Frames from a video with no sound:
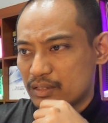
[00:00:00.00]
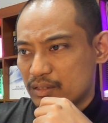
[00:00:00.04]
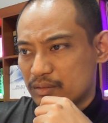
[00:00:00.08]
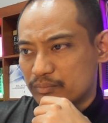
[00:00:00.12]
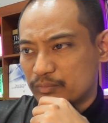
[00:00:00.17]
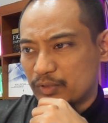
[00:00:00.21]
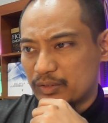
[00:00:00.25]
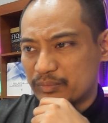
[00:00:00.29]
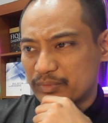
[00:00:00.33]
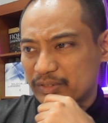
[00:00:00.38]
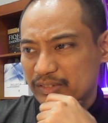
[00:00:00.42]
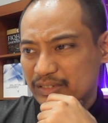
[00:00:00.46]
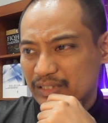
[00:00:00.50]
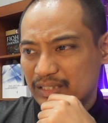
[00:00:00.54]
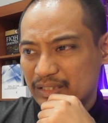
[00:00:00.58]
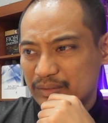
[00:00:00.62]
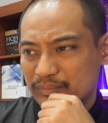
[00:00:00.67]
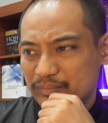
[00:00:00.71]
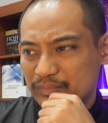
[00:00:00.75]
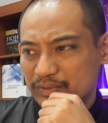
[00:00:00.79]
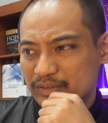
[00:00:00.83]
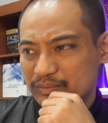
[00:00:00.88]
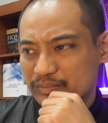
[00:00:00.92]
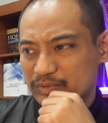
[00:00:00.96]
Muhammad
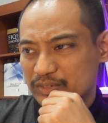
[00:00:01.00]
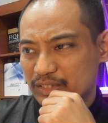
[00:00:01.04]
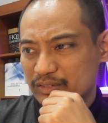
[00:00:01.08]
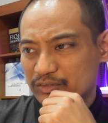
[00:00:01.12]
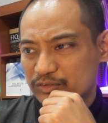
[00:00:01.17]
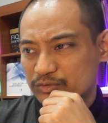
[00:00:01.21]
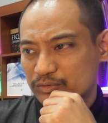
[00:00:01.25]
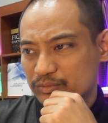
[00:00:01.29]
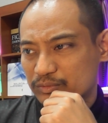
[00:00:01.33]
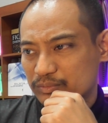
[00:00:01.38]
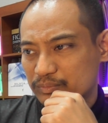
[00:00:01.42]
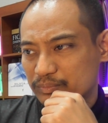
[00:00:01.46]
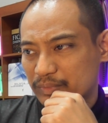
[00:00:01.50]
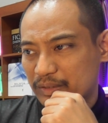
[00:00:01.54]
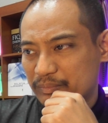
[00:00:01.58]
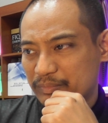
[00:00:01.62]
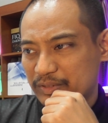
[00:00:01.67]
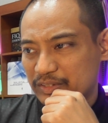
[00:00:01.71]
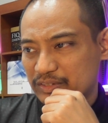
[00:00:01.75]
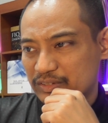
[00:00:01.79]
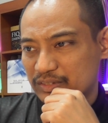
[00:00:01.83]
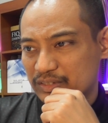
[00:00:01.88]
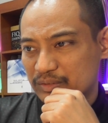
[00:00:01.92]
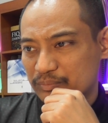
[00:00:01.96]
claimed himself by
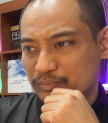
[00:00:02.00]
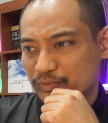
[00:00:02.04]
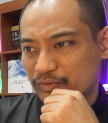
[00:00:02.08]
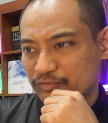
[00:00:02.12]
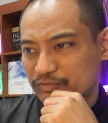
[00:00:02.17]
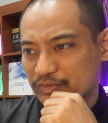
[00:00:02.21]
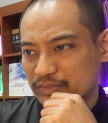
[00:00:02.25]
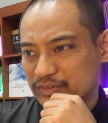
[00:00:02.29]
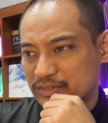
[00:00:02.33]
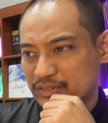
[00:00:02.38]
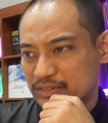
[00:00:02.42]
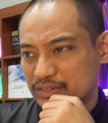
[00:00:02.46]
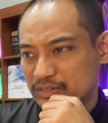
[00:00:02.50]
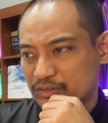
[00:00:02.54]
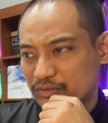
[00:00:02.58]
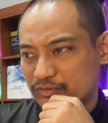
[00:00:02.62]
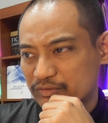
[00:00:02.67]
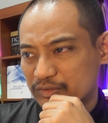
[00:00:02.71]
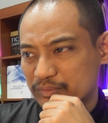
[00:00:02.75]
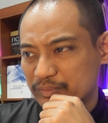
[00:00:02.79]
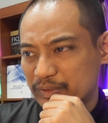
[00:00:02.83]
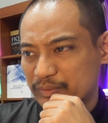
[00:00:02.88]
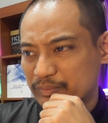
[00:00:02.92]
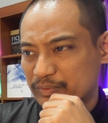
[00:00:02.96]
mentioning prophecy of
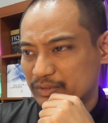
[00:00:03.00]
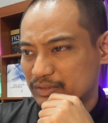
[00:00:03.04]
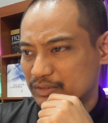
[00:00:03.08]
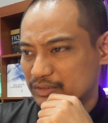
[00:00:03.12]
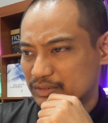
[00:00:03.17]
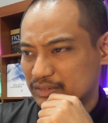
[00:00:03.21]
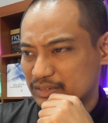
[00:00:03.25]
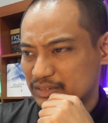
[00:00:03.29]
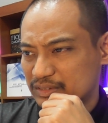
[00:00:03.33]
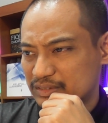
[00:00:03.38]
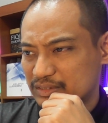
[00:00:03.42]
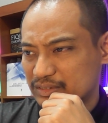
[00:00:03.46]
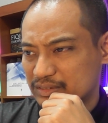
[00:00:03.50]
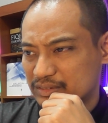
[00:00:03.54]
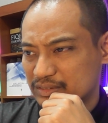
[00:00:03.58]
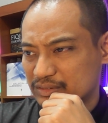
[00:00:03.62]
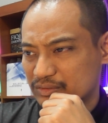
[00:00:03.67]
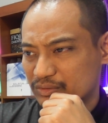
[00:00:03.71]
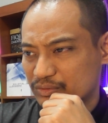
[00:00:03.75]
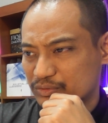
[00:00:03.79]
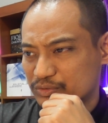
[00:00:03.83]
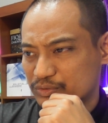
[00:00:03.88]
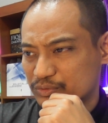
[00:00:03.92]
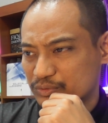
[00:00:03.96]
the Bible. This is
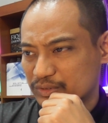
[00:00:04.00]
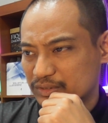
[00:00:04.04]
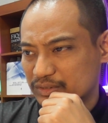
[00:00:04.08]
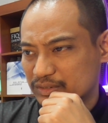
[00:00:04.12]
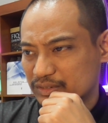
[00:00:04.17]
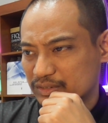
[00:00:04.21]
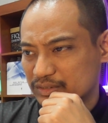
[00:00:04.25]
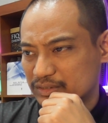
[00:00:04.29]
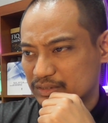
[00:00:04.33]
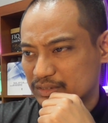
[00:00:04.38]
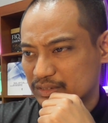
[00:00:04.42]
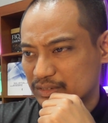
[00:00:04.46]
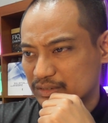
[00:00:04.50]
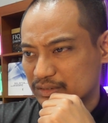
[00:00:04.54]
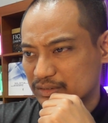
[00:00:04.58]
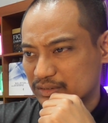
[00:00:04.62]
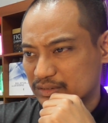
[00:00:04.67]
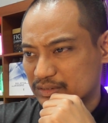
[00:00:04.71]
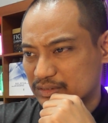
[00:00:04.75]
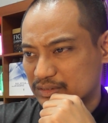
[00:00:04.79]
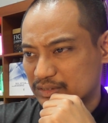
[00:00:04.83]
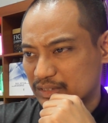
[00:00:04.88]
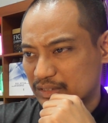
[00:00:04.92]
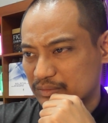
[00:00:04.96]
also an interesting
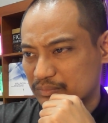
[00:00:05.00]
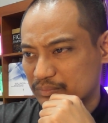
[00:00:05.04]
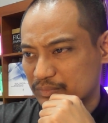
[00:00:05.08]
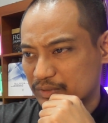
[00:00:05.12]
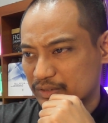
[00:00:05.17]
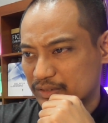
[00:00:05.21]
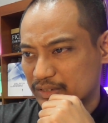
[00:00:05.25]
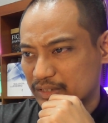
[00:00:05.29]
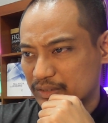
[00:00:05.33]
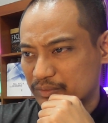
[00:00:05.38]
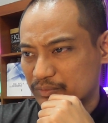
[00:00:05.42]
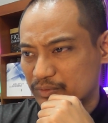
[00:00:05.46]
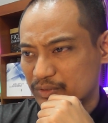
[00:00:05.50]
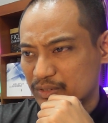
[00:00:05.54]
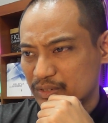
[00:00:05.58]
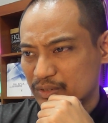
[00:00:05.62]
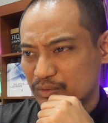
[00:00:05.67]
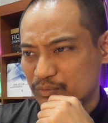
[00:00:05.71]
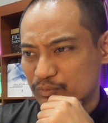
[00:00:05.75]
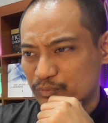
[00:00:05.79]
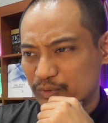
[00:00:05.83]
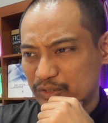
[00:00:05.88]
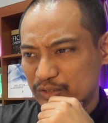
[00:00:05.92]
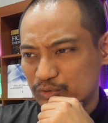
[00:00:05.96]
statement, right?
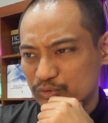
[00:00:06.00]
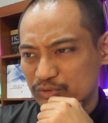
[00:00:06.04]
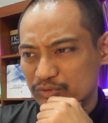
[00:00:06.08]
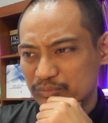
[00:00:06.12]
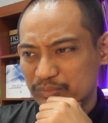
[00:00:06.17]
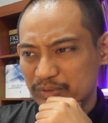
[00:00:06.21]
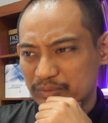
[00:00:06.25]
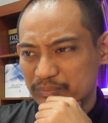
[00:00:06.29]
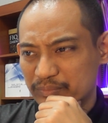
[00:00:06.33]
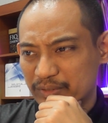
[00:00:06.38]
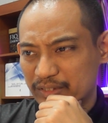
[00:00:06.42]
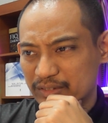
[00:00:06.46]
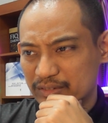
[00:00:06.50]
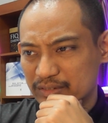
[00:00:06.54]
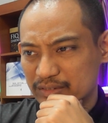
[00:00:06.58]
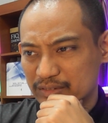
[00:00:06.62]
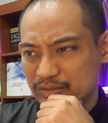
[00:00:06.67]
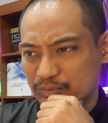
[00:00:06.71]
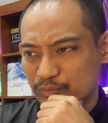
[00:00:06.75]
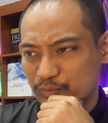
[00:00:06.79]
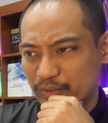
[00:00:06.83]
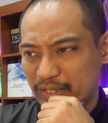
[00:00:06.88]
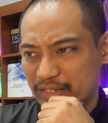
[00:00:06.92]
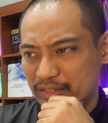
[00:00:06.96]
What do you mean by
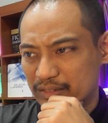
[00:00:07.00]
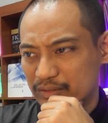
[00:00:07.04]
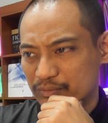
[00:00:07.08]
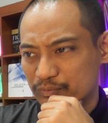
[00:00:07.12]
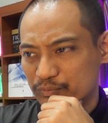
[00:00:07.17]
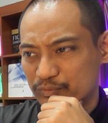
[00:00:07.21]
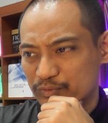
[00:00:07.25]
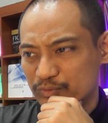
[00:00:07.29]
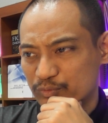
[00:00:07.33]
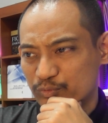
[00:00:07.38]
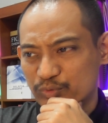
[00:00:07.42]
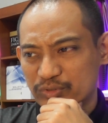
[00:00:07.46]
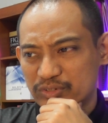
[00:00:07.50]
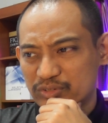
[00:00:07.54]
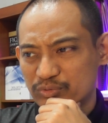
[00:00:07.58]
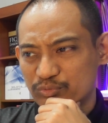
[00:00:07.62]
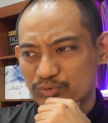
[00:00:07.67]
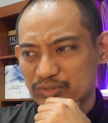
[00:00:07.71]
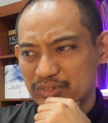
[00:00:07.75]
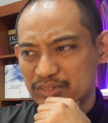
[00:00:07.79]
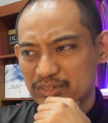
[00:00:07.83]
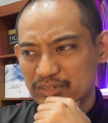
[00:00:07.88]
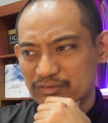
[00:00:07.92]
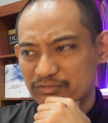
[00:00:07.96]
this? When? Which
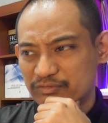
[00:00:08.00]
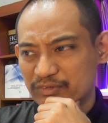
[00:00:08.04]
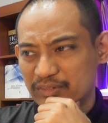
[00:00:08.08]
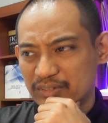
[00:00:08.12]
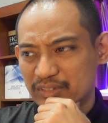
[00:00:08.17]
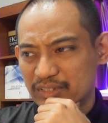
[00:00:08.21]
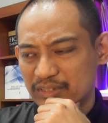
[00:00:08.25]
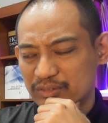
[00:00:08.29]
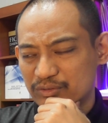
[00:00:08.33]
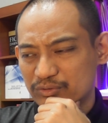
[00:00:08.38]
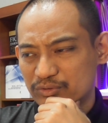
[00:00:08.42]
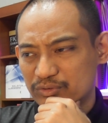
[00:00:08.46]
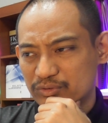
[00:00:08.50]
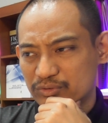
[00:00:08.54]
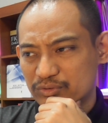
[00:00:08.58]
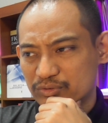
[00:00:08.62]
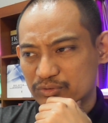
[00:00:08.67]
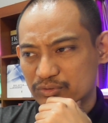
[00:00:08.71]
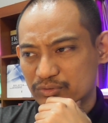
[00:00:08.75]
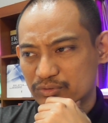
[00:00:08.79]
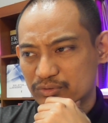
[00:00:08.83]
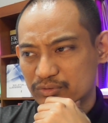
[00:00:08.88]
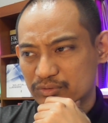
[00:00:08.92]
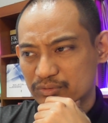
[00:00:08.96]
event
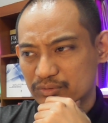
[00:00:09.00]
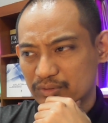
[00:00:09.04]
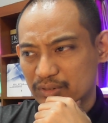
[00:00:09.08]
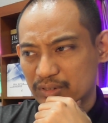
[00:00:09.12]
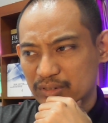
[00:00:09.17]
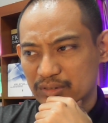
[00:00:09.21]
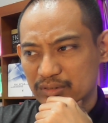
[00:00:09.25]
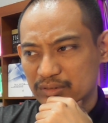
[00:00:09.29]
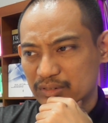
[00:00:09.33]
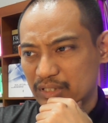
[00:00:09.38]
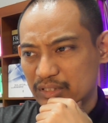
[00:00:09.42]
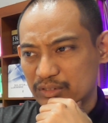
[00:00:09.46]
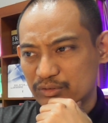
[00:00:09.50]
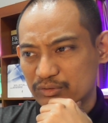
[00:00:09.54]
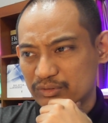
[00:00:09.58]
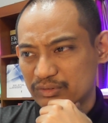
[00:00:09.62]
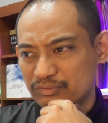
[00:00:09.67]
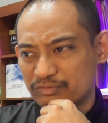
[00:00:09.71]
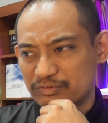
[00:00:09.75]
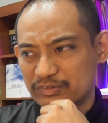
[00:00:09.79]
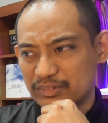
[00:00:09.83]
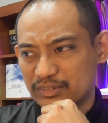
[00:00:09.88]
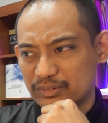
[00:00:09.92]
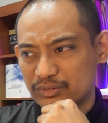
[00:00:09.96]
are you
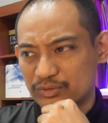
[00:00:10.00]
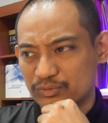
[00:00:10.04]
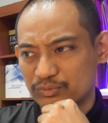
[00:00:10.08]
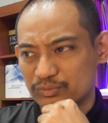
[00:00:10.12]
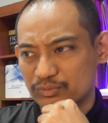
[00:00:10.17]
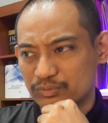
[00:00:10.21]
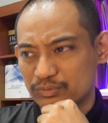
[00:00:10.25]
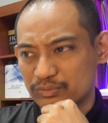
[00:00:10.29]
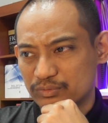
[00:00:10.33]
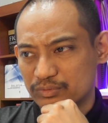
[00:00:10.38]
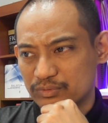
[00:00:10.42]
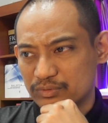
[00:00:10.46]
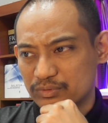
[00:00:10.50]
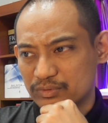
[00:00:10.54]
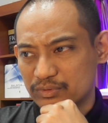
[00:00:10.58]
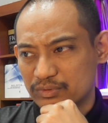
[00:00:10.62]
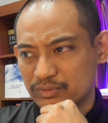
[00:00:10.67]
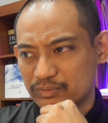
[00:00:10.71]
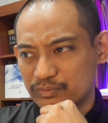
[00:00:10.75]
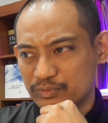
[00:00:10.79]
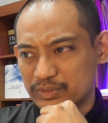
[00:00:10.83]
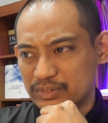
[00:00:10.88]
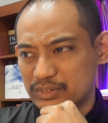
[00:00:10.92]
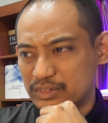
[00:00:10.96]
referring to
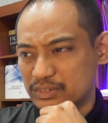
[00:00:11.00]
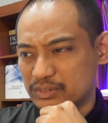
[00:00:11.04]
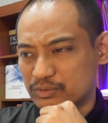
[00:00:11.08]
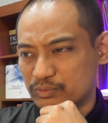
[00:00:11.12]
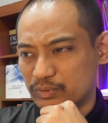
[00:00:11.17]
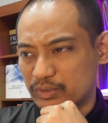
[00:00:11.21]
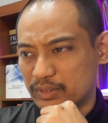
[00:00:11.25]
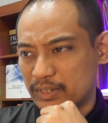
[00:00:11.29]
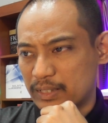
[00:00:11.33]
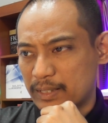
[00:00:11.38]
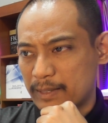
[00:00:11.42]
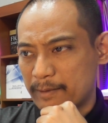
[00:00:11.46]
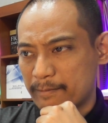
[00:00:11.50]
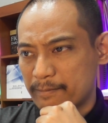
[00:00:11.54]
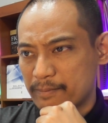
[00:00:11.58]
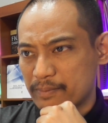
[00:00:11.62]
with this one?